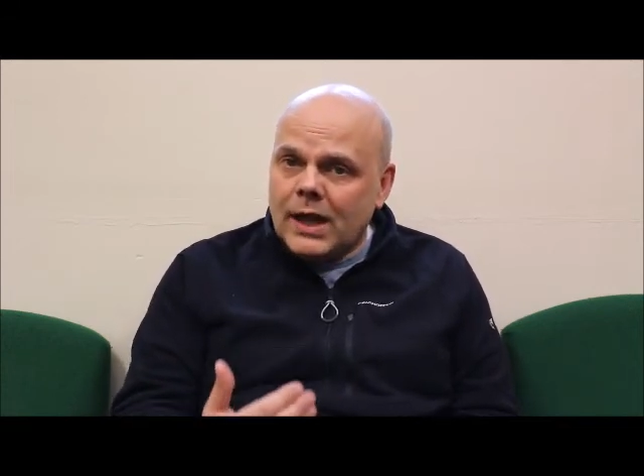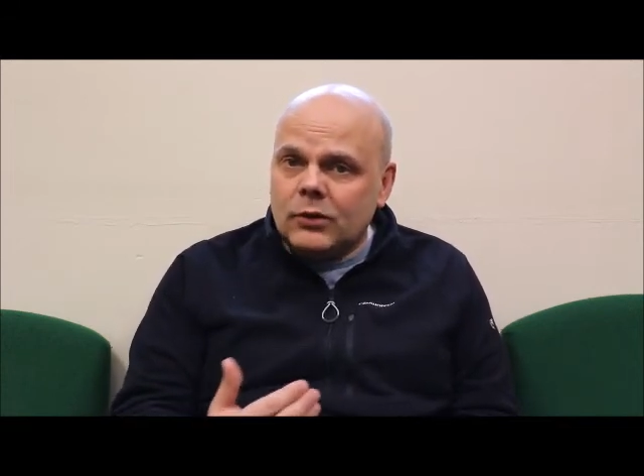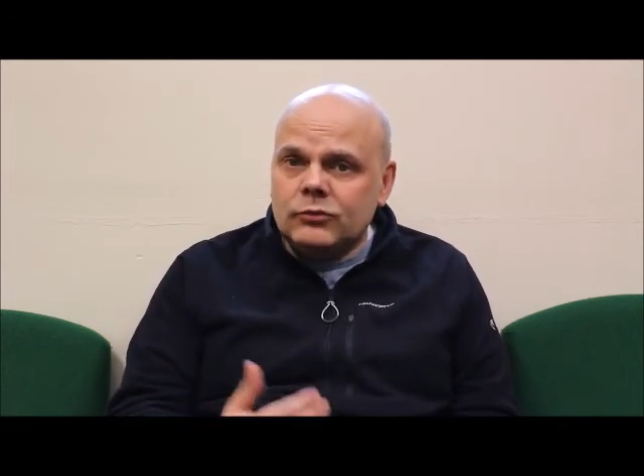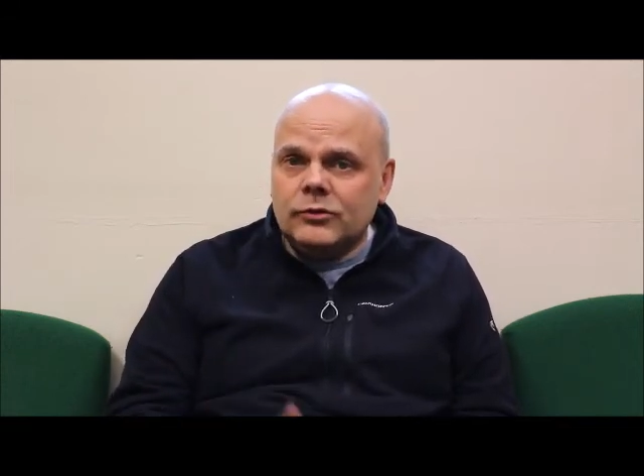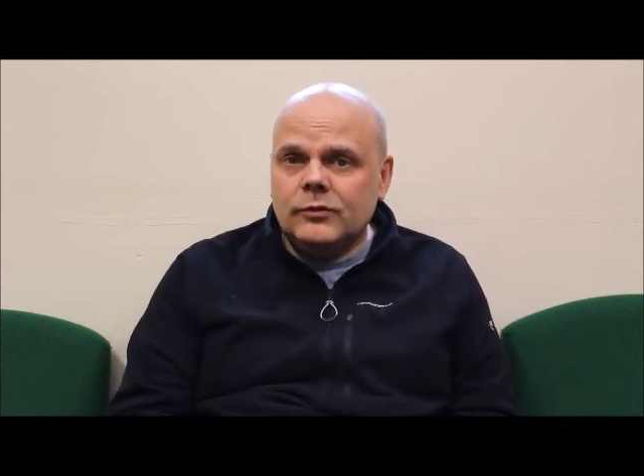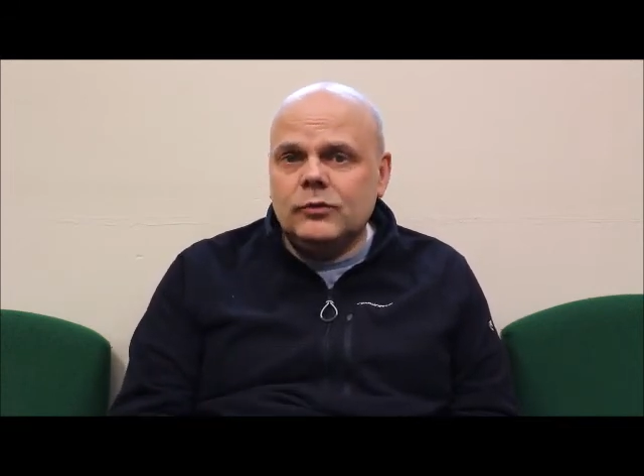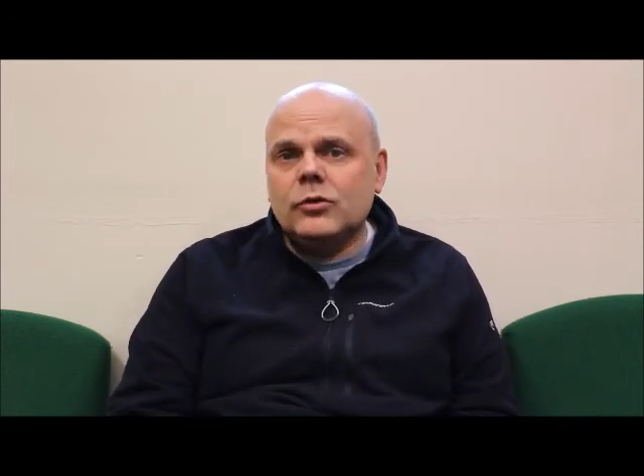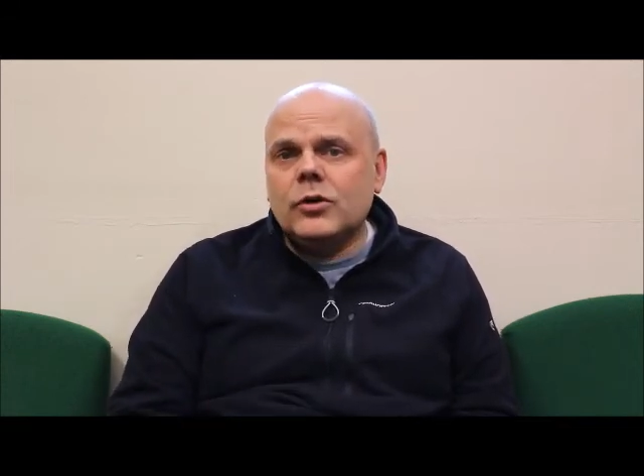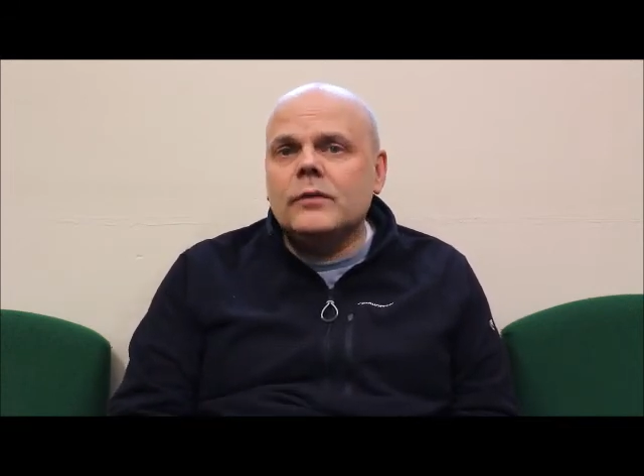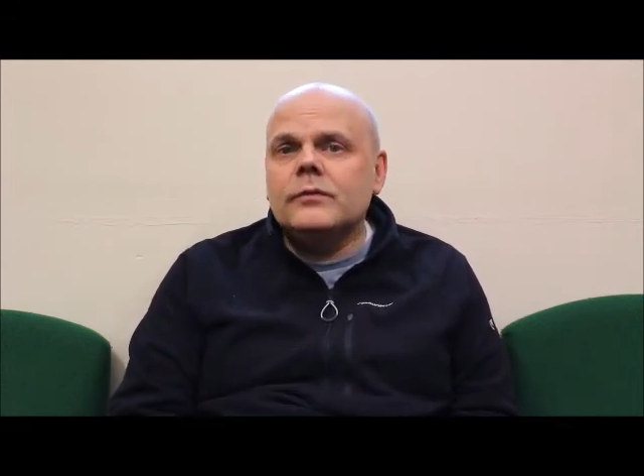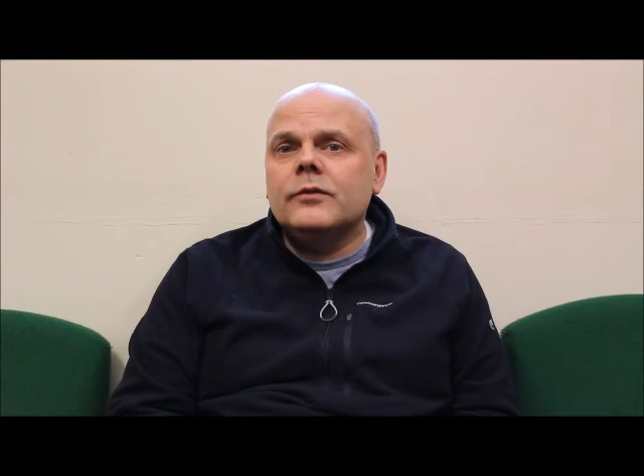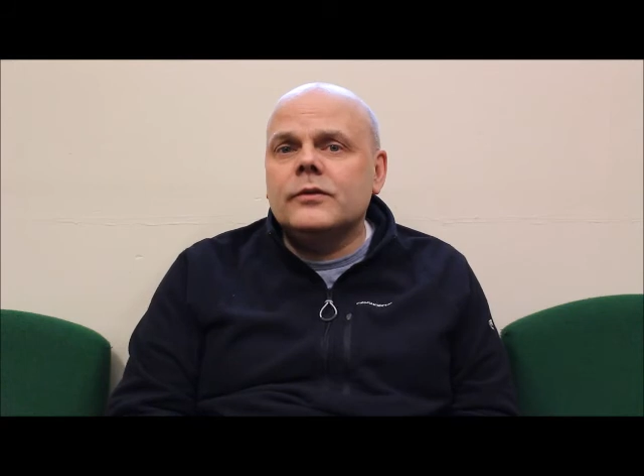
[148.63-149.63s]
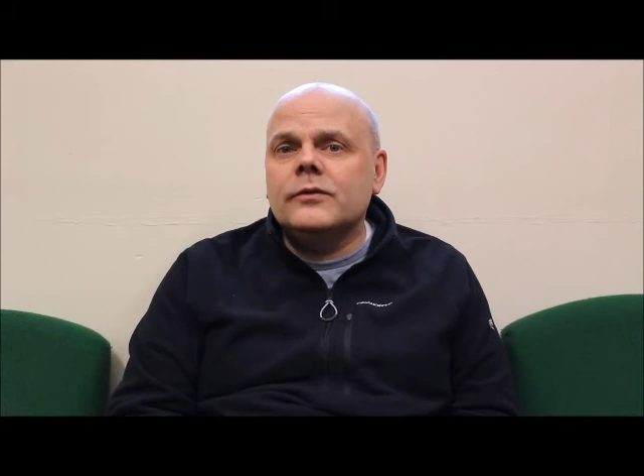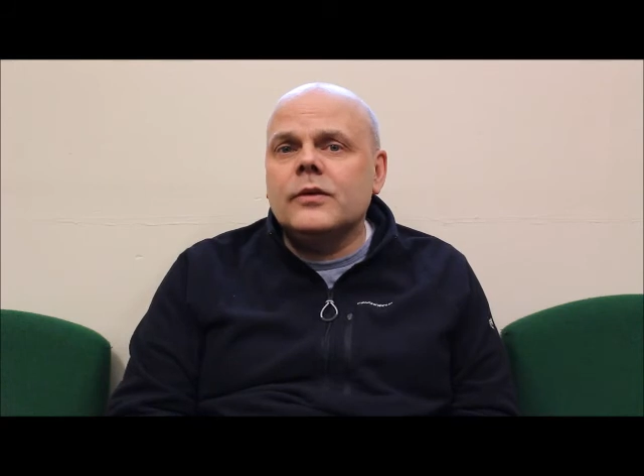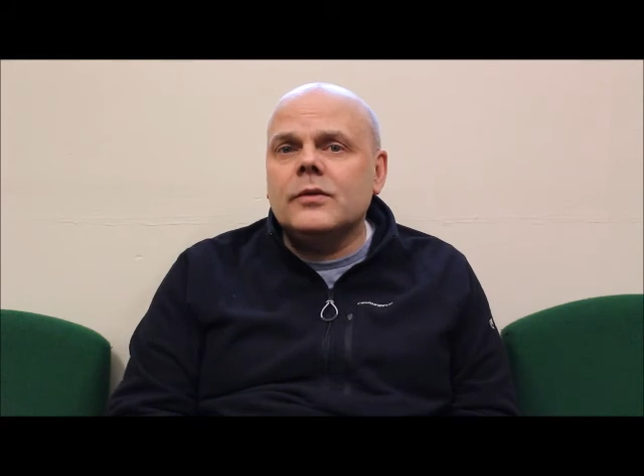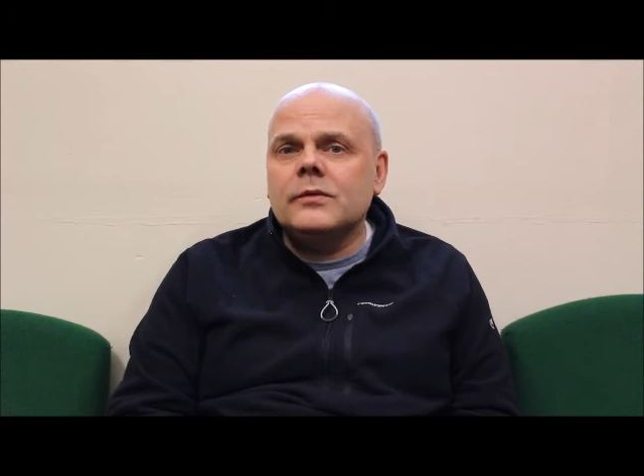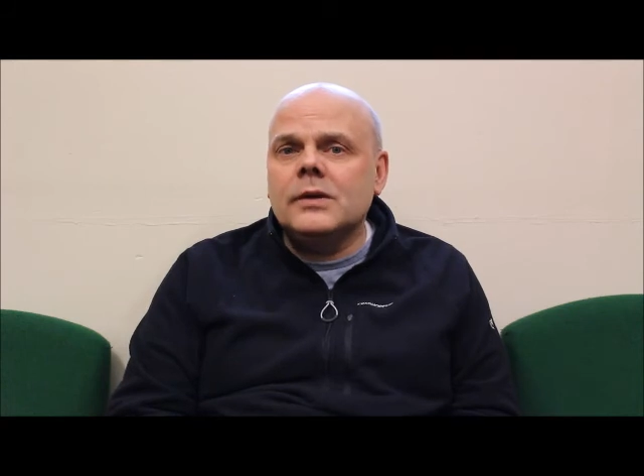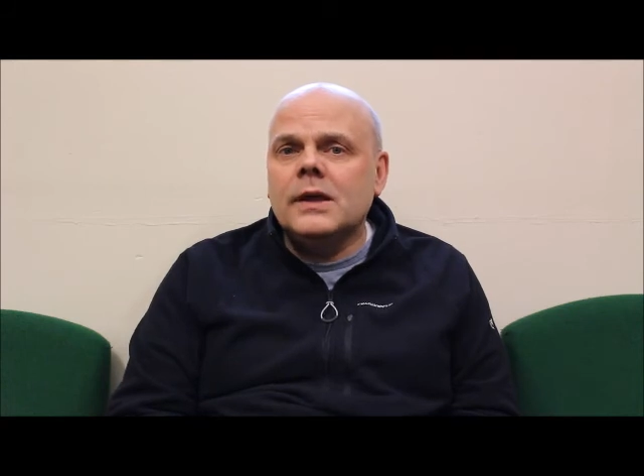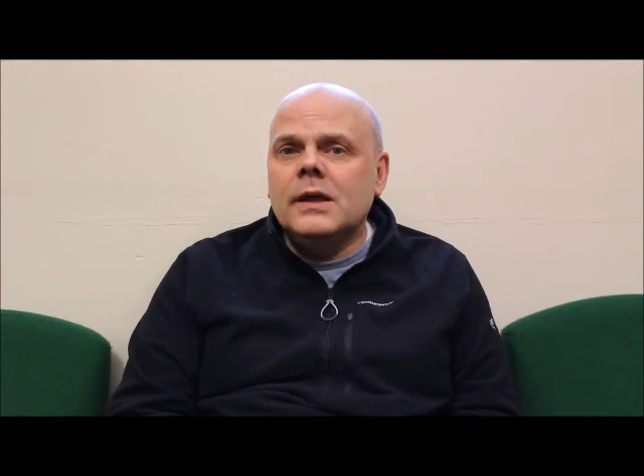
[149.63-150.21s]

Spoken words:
out of your comfort zone?